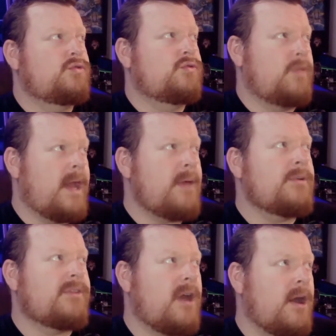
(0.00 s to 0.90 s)
that
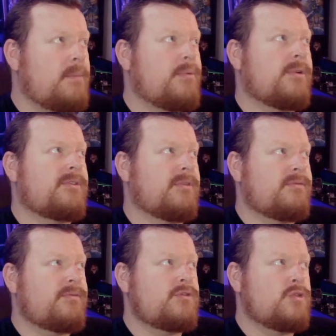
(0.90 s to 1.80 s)
was upwards of
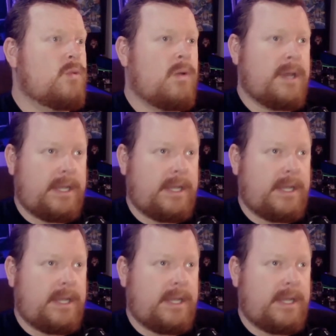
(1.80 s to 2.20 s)
20.